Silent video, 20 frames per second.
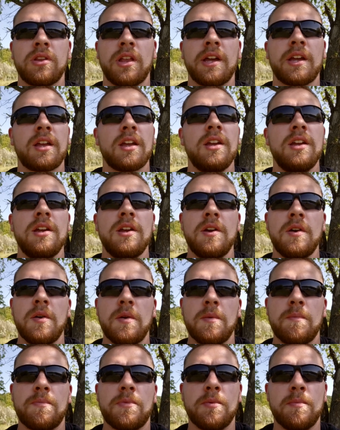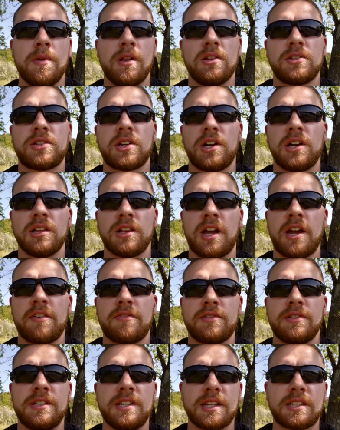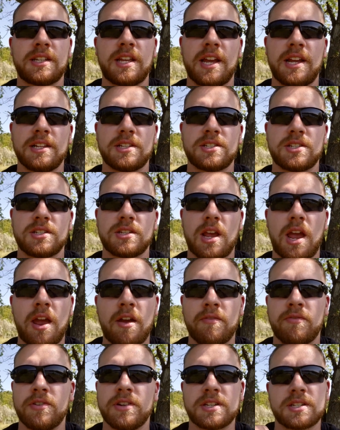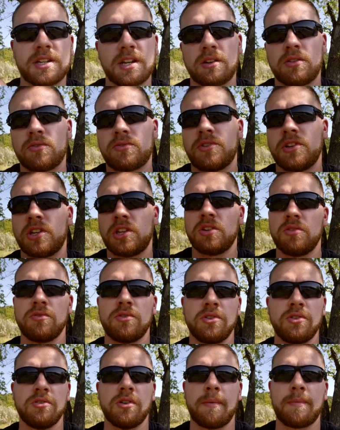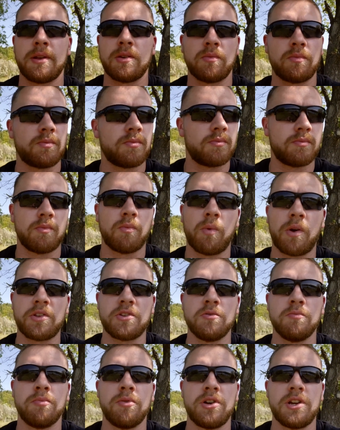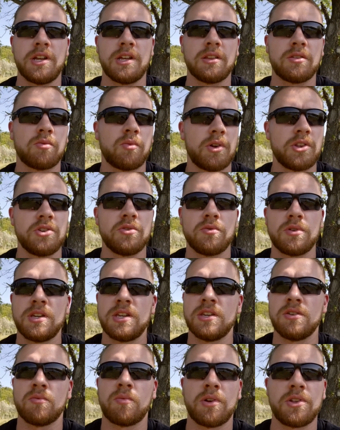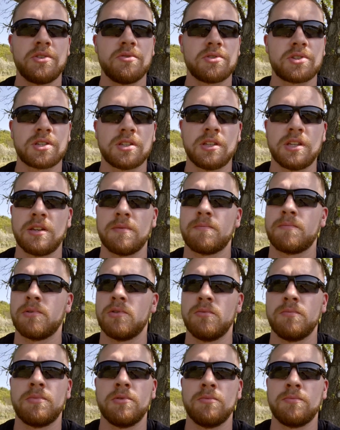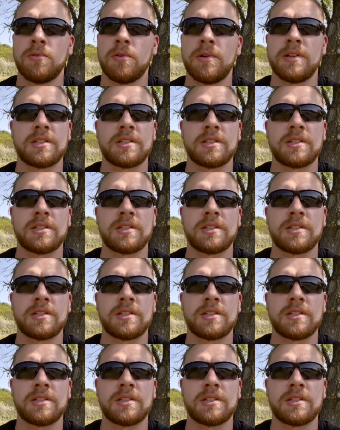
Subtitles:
Like, the military life dictates every single thing you do. I mean, when you breathe, when you eat, when you sleep, boom, boom, boom.